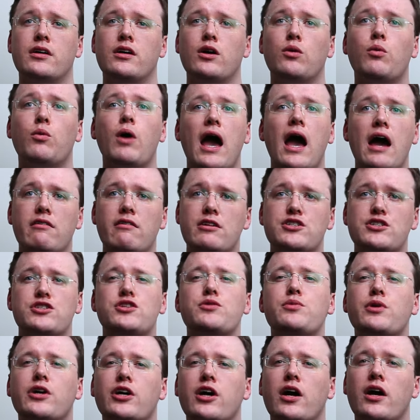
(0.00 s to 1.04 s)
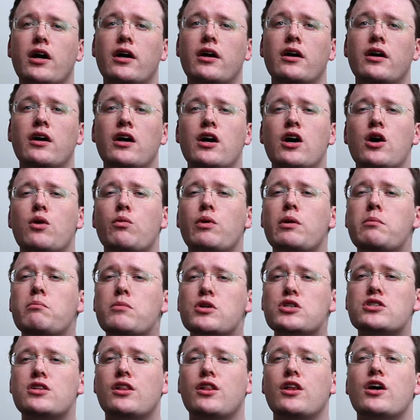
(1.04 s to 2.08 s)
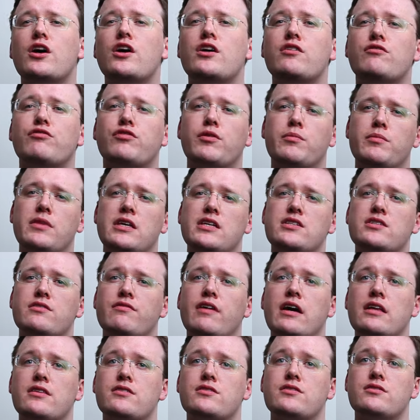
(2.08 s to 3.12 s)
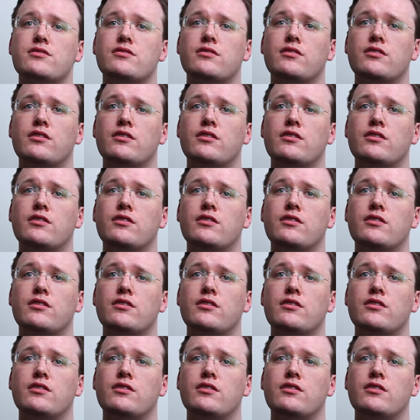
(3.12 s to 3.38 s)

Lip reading: Where errors do occur, we must learn from these events.